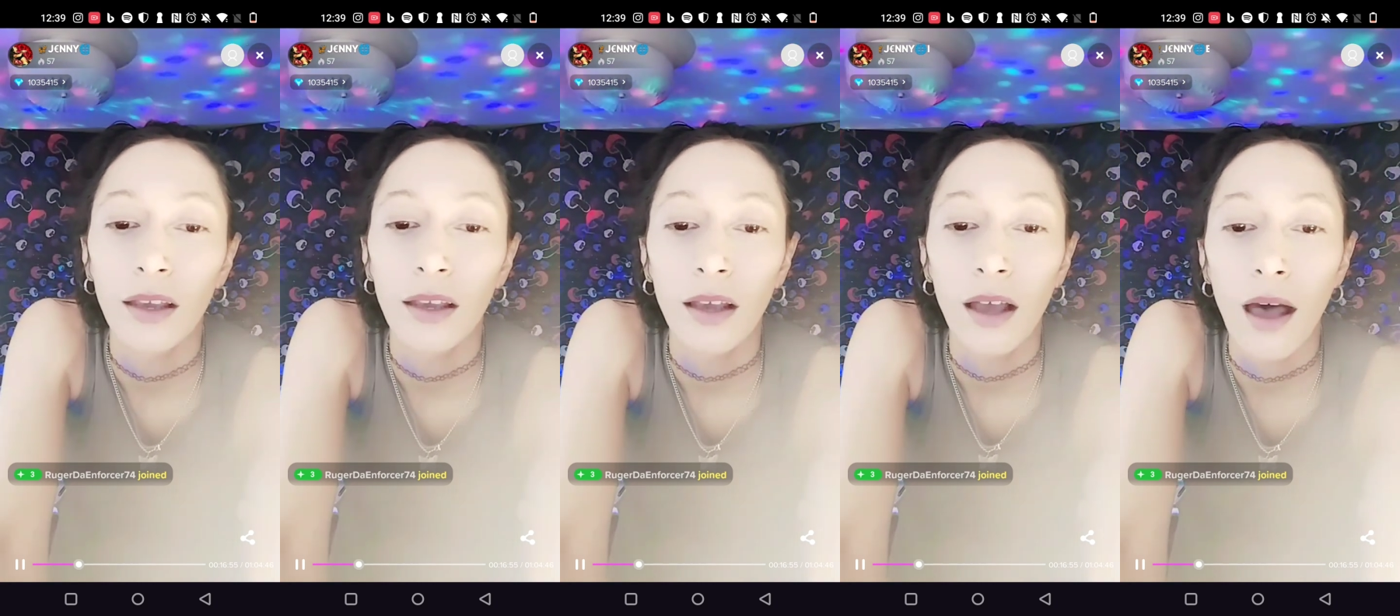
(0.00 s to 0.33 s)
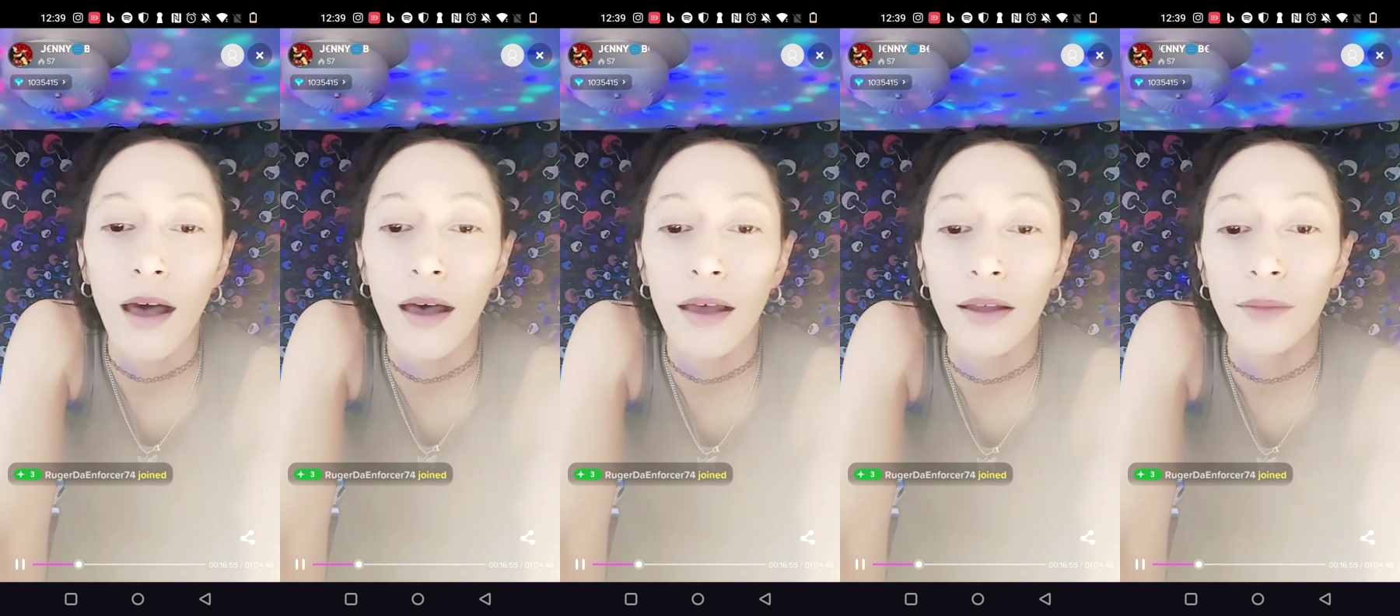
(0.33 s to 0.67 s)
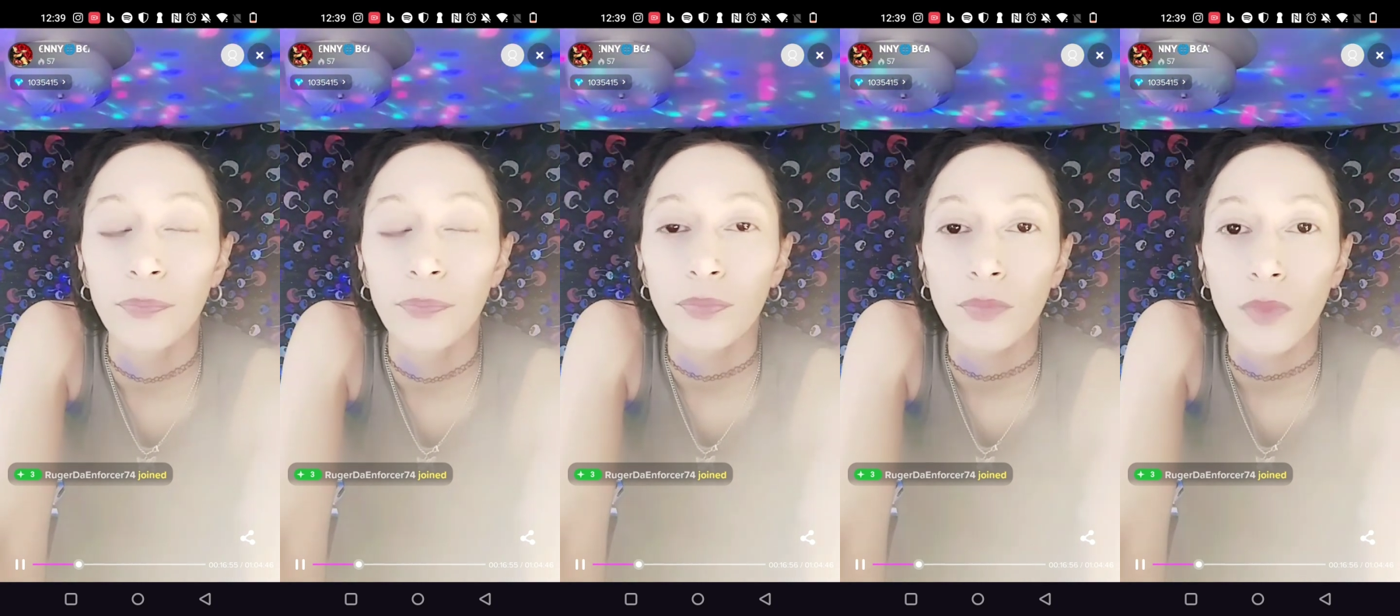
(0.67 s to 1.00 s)
Uh,
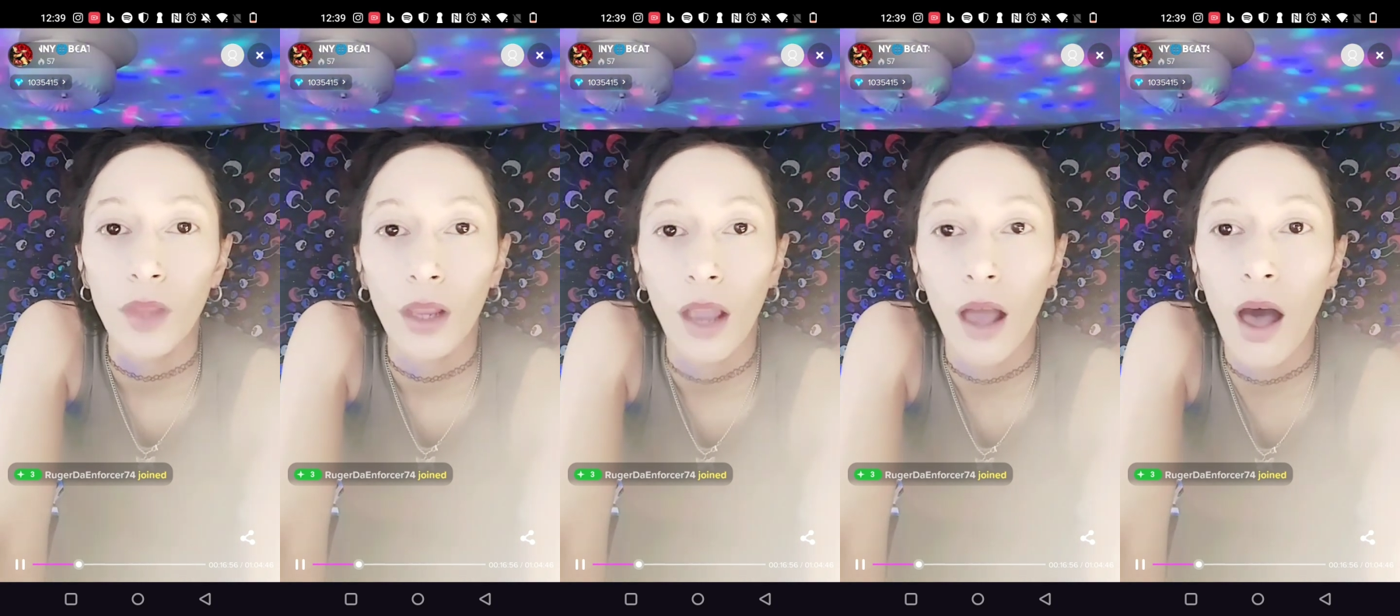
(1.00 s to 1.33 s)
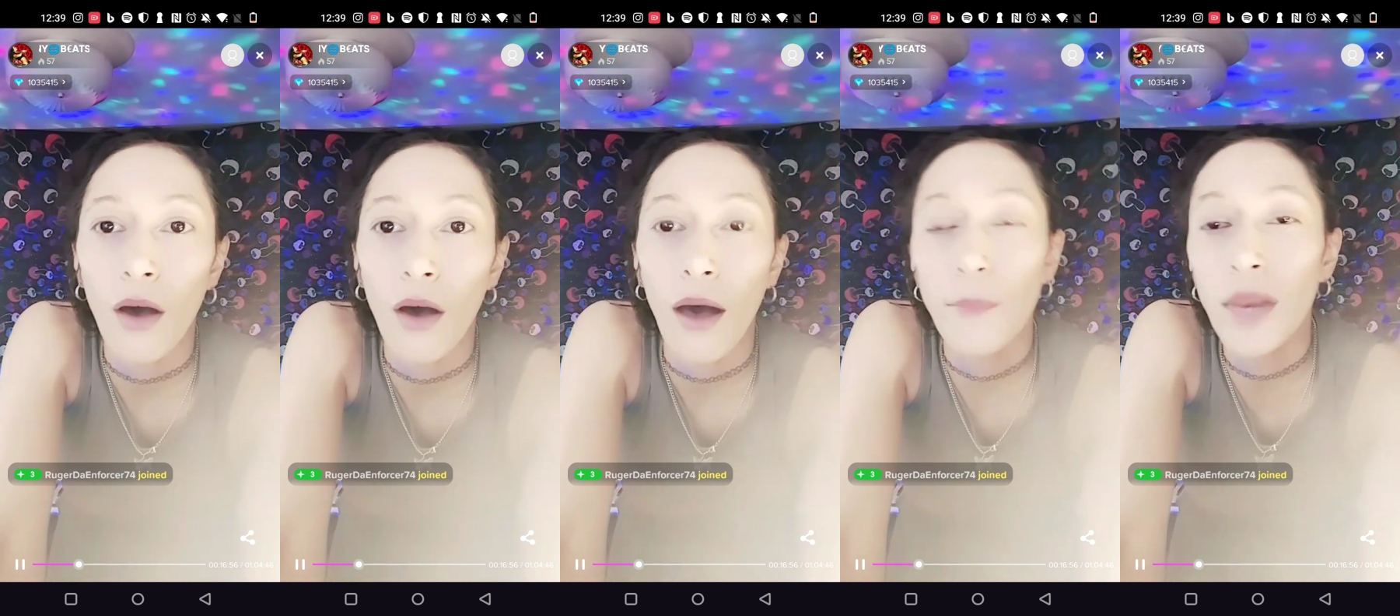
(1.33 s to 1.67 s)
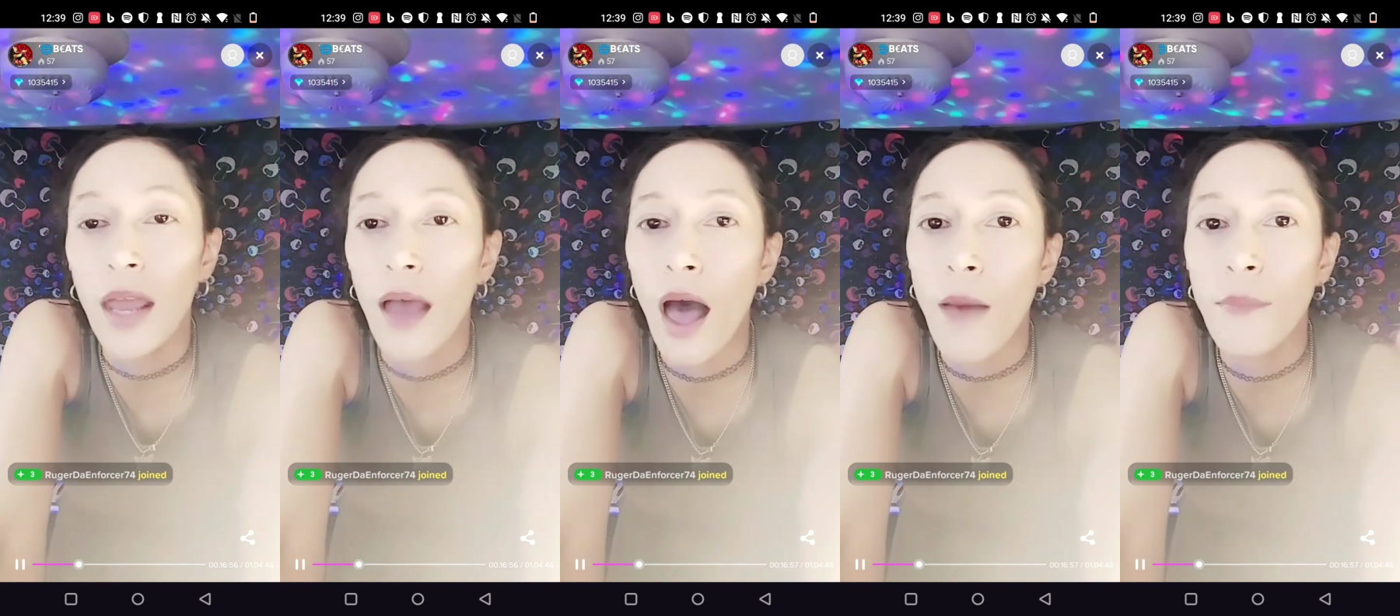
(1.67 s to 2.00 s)
Oh, I'm gonna,
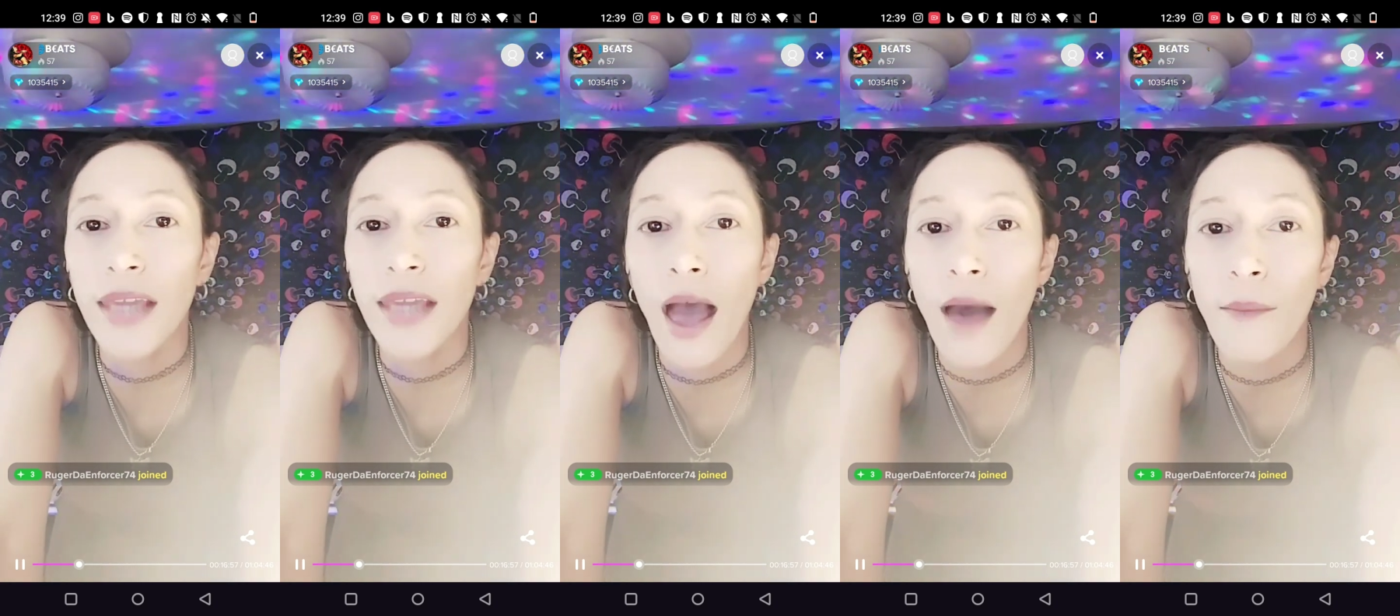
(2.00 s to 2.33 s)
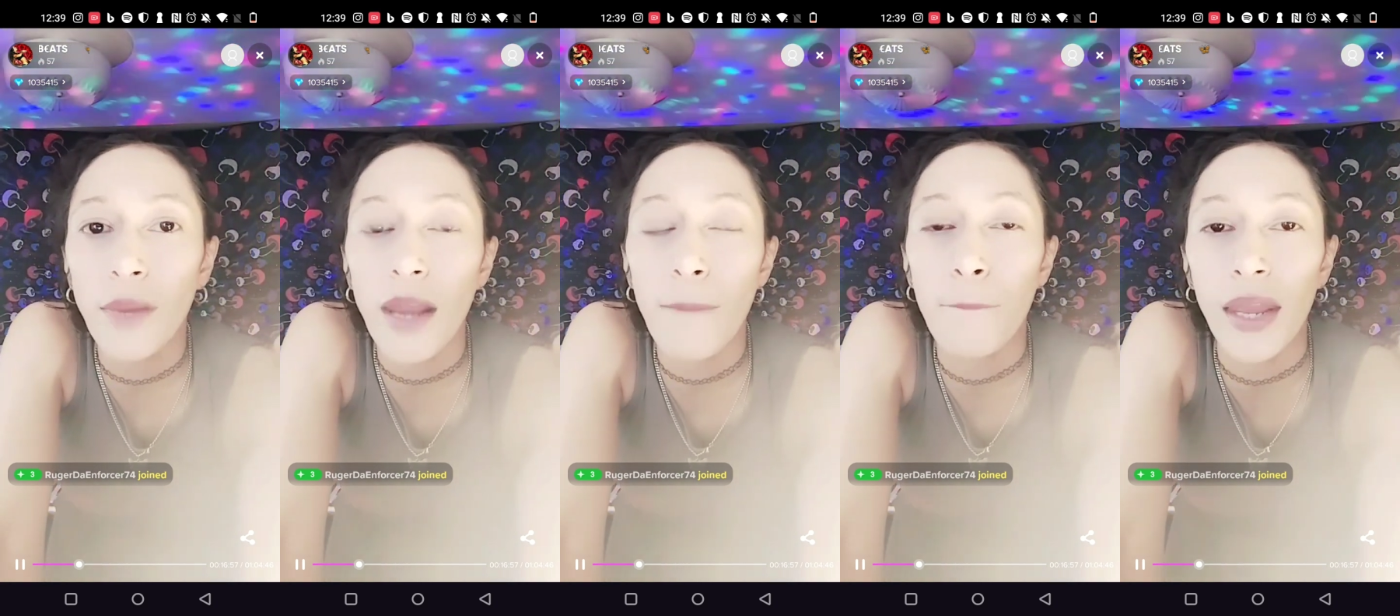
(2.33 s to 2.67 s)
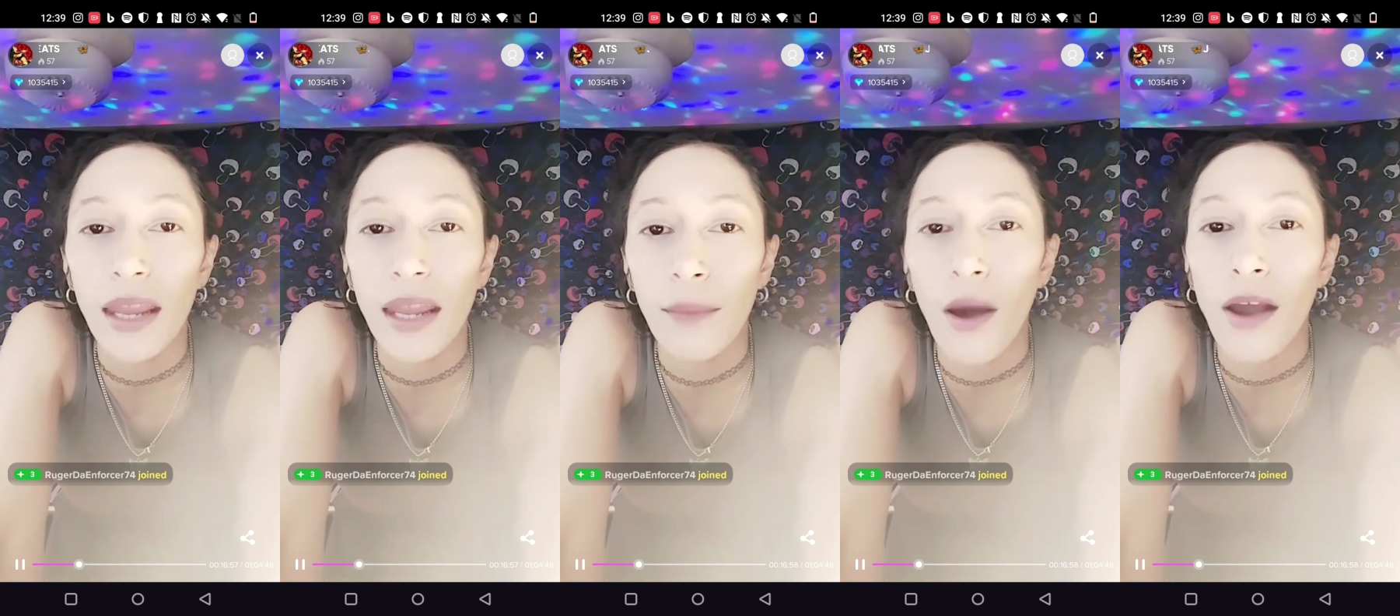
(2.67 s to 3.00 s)
I'm yeah, I'm gonna pity
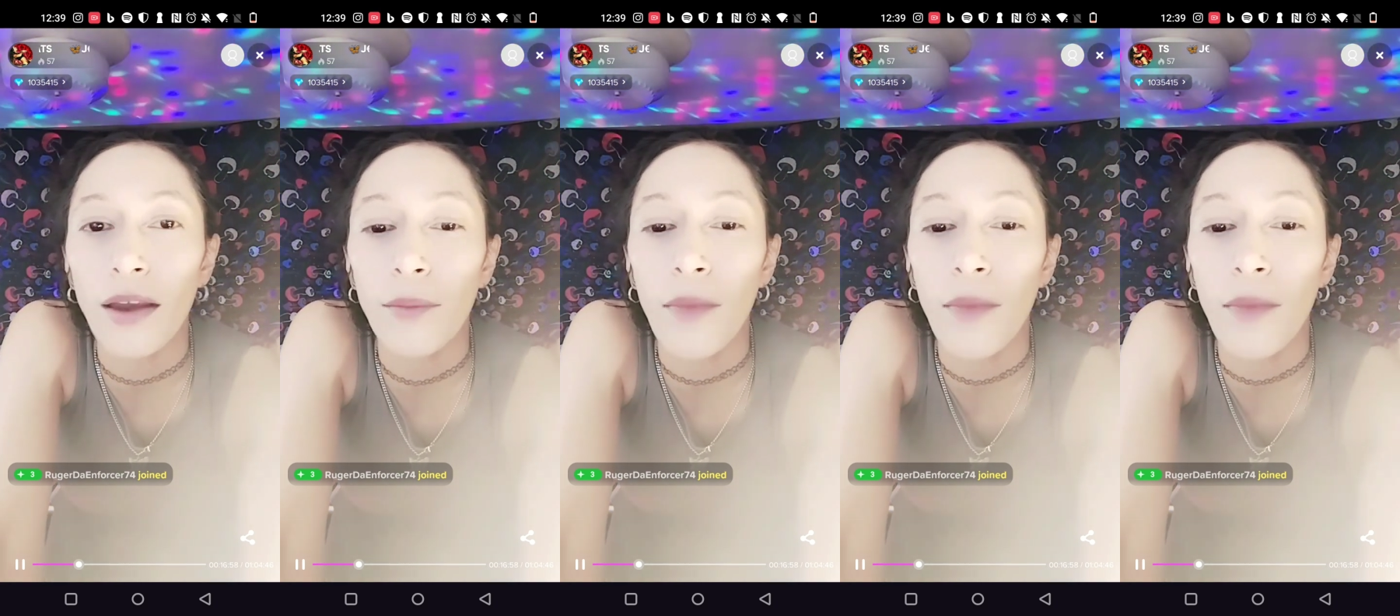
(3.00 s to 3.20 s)
party my.